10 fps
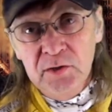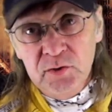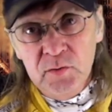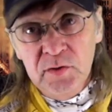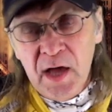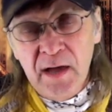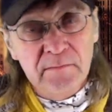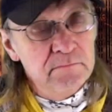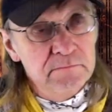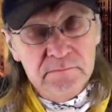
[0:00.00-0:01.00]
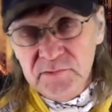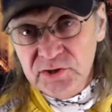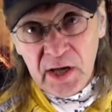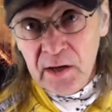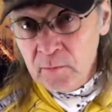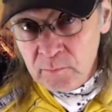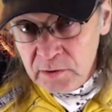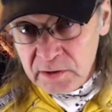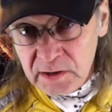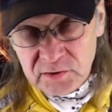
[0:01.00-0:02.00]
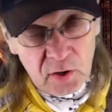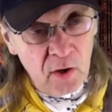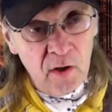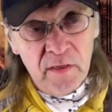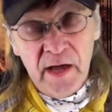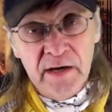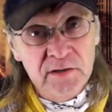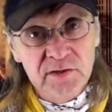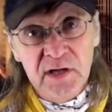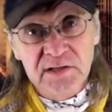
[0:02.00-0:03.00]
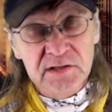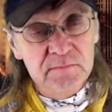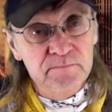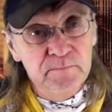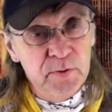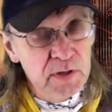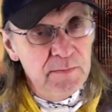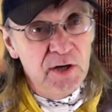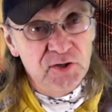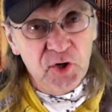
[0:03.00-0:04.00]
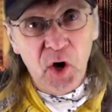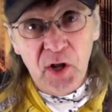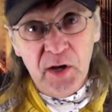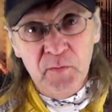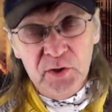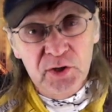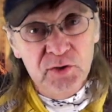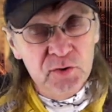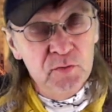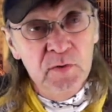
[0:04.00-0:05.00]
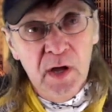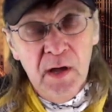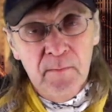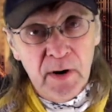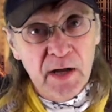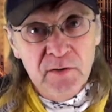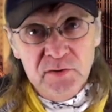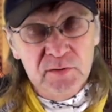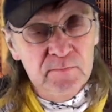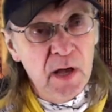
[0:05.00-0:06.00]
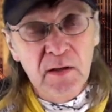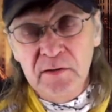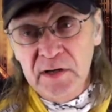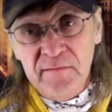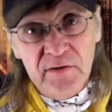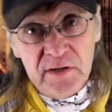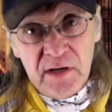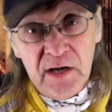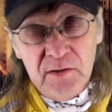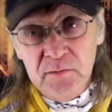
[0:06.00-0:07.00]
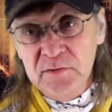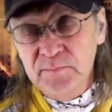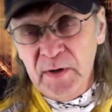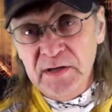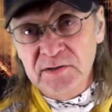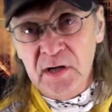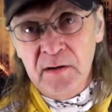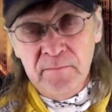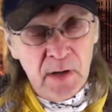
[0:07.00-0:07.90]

to that scale. Really, that's all that is, and that's pretty much all I really do. But I use a melody. Everything I do is based on